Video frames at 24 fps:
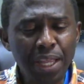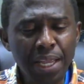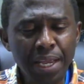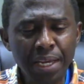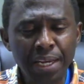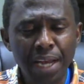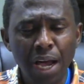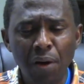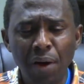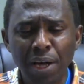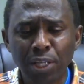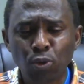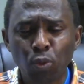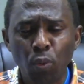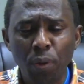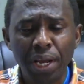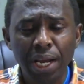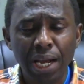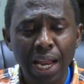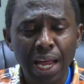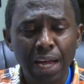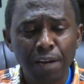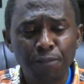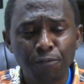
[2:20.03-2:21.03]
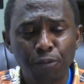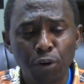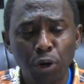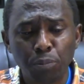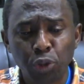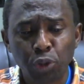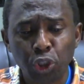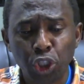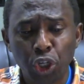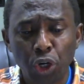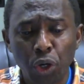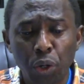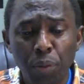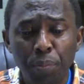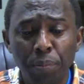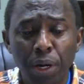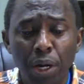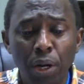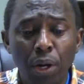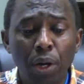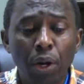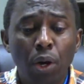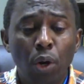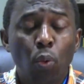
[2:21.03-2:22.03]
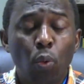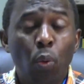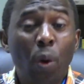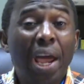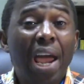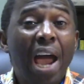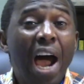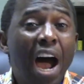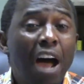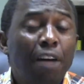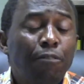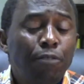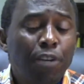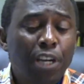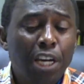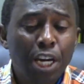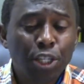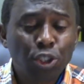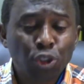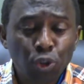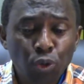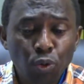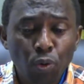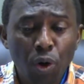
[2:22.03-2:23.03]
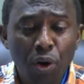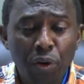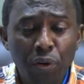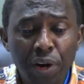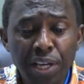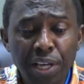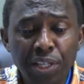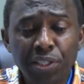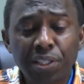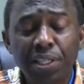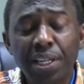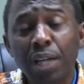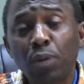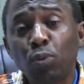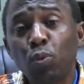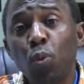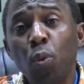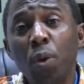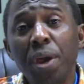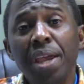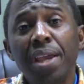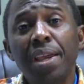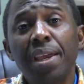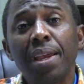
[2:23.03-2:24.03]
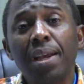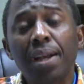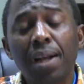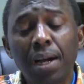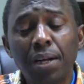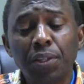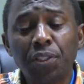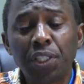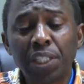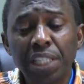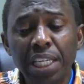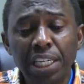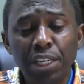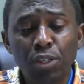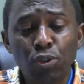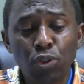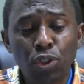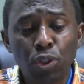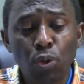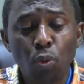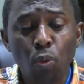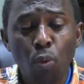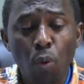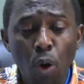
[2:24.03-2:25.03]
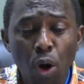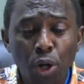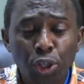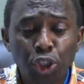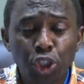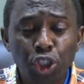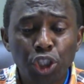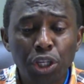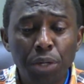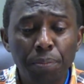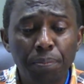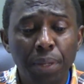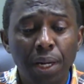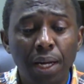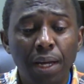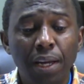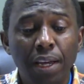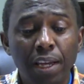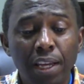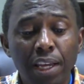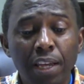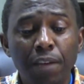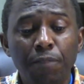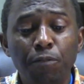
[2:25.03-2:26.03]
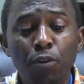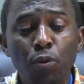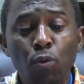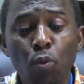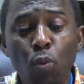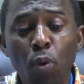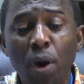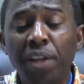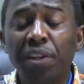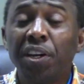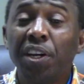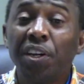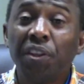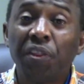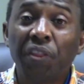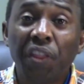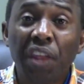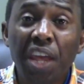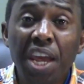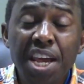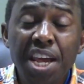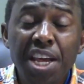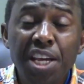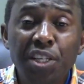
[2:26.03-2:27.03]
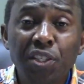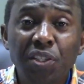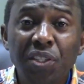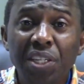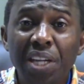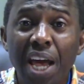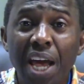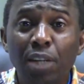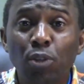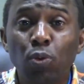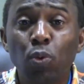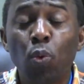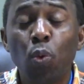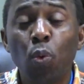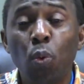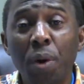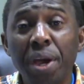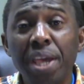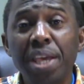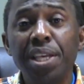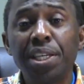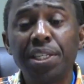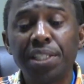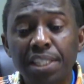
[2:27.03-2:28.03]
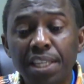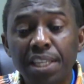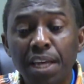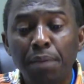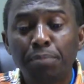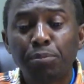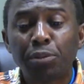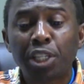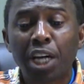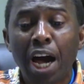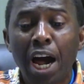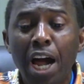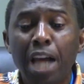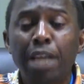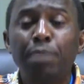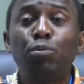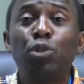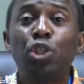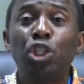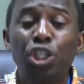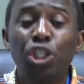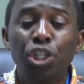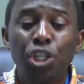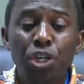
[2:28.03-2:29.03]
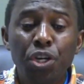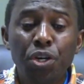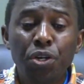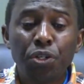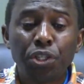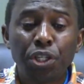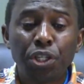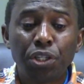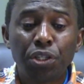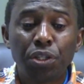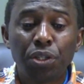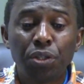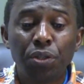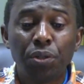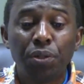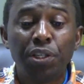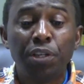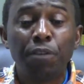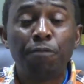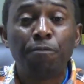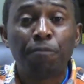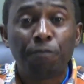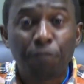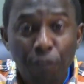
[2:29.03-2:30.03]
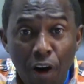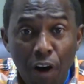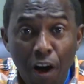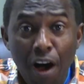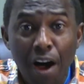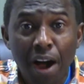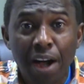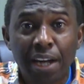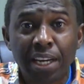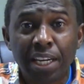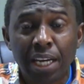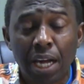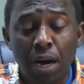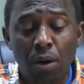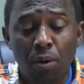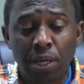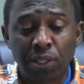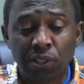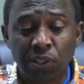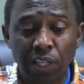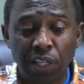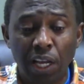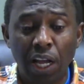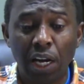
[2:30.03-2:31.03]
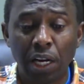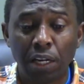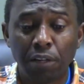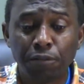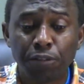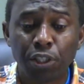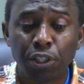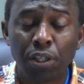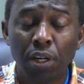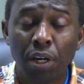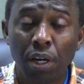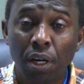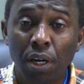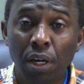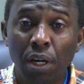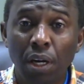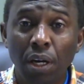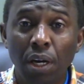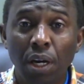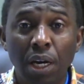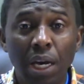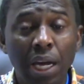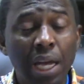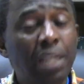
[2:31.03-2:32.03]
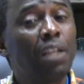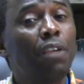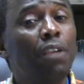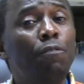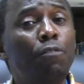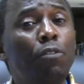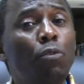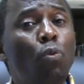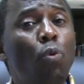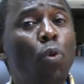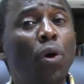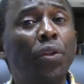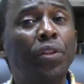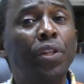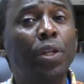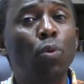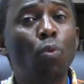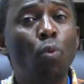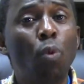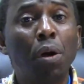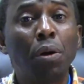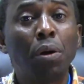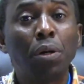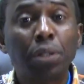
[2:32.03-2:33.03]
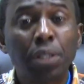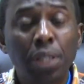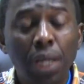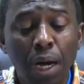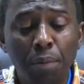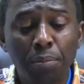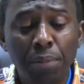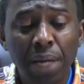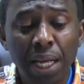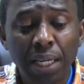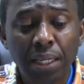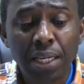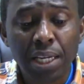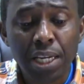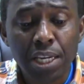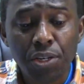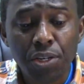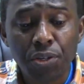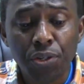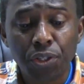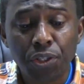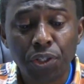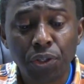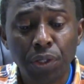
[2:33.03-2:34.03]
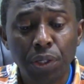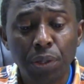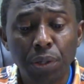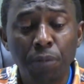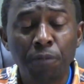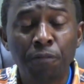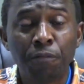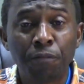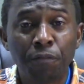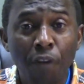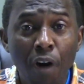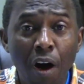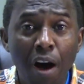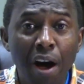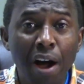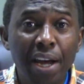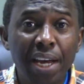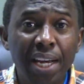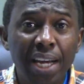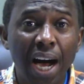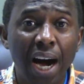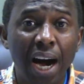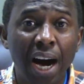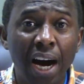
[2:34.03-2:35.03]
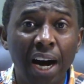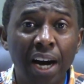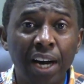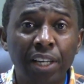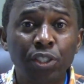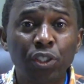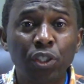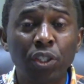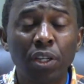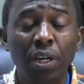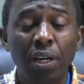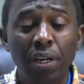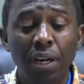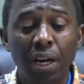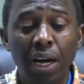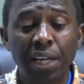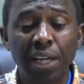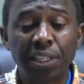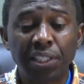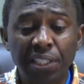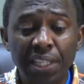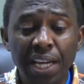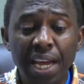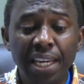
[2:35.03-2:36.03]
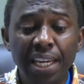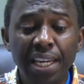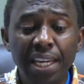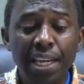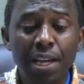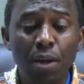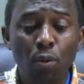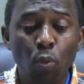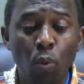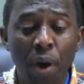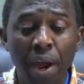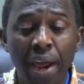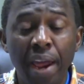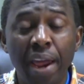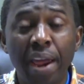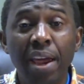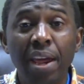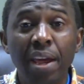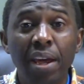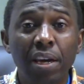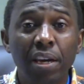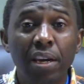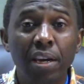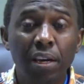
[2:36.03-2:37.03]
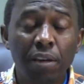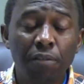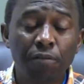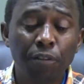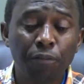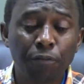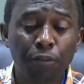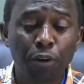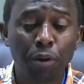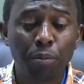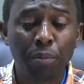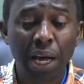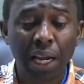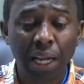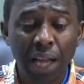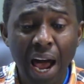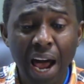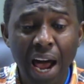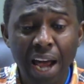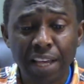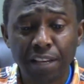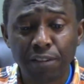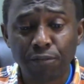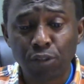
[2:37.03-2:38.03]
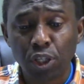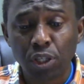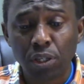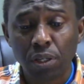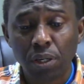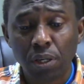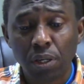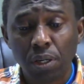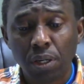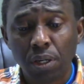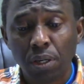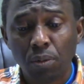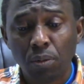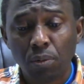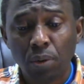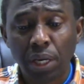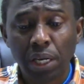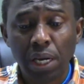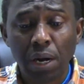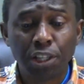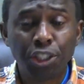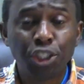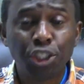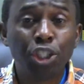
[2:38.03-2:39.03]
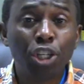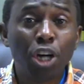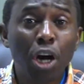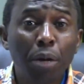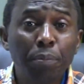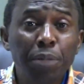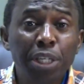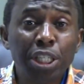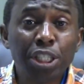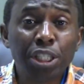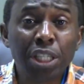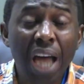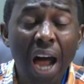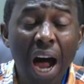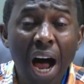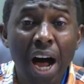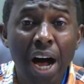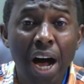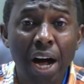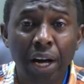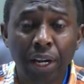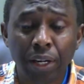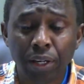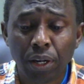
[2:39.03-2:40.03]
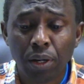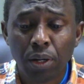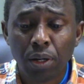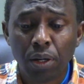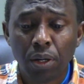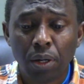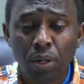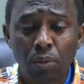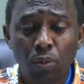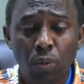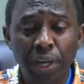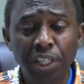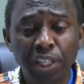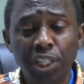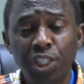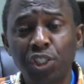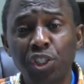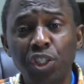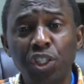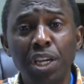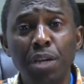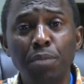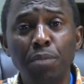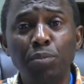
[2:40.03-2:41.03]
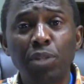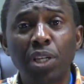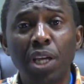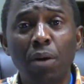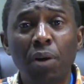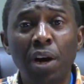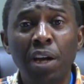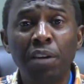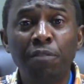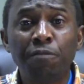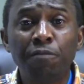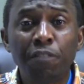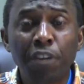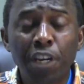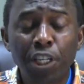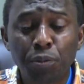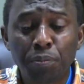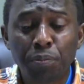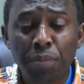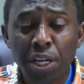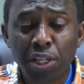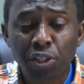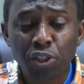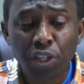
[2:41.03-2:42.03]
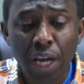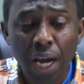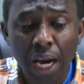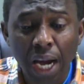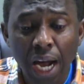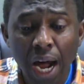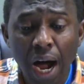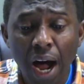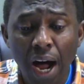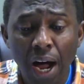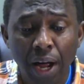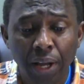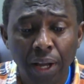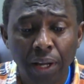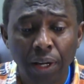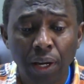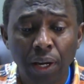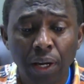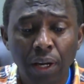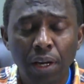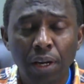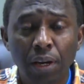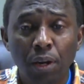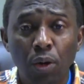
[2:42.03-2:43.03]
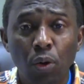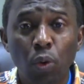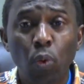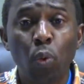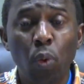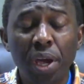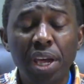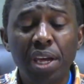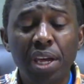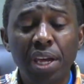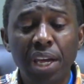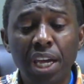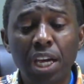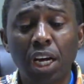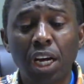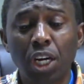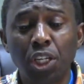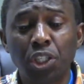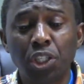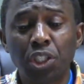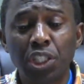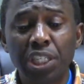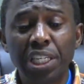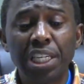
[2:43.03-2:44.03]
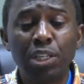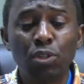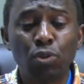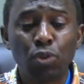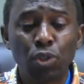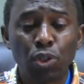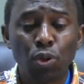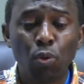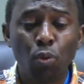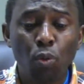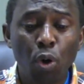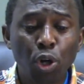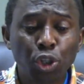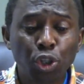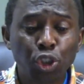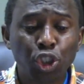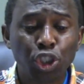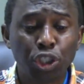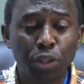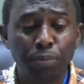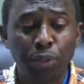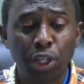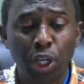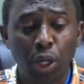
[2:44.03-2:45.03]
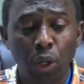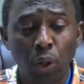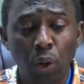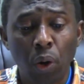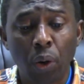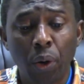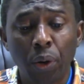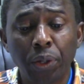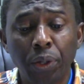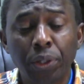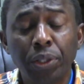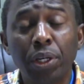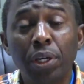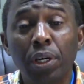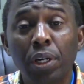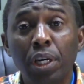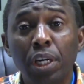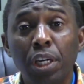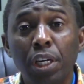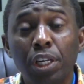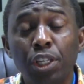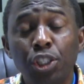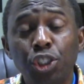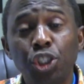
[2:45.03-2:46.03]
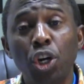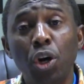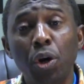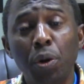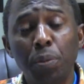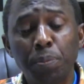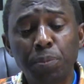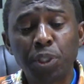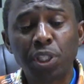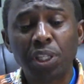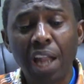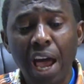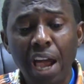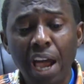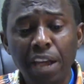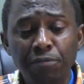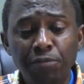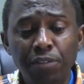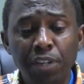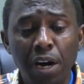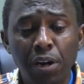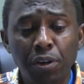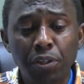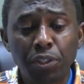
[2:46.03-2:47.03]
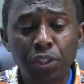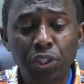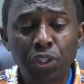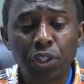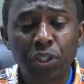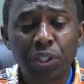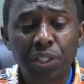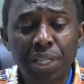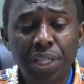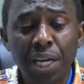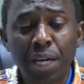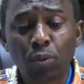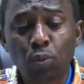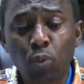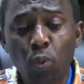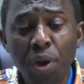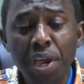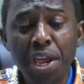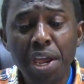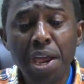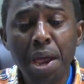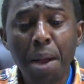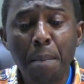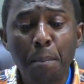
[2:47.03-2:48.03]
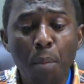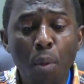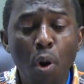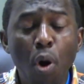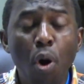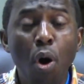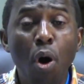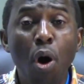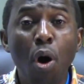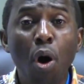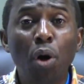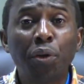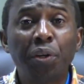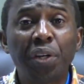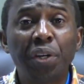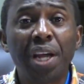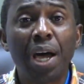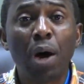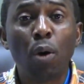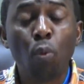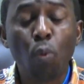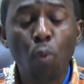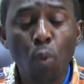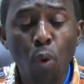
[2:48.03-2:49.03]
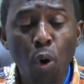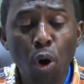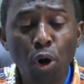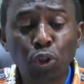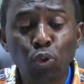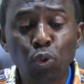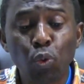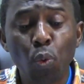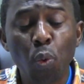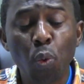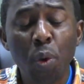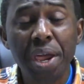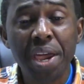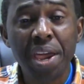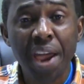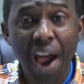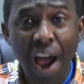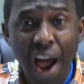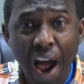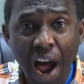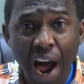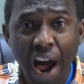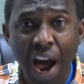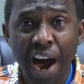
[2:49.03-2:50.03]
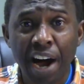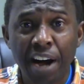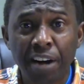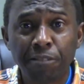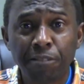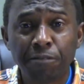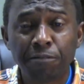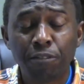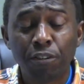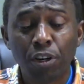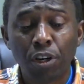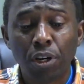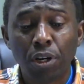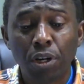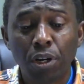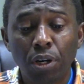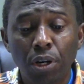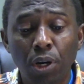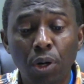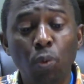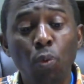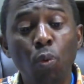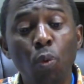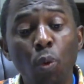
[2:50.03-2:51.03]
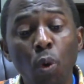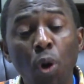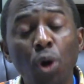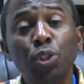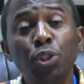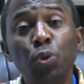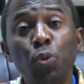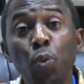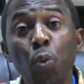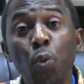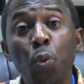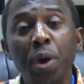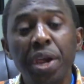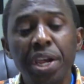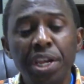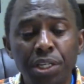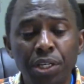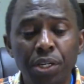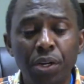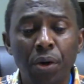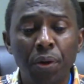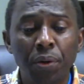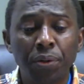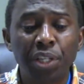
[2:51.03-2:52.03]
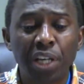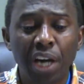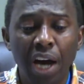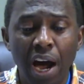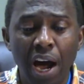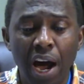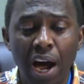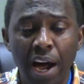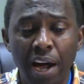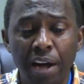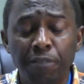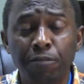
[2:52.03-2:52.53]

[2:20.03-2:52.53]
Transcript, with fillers: Now, as we learn from Job, we have the assurance that we can continue to worship even when the things that we sometimes use to define ourselves and even what the world commonly used to define us are taken away even from our lives when our job is gone, when it seems our investments are gone, we can continue to worship the Lord. Job's life tells us that we are more than what we have or what we don't have.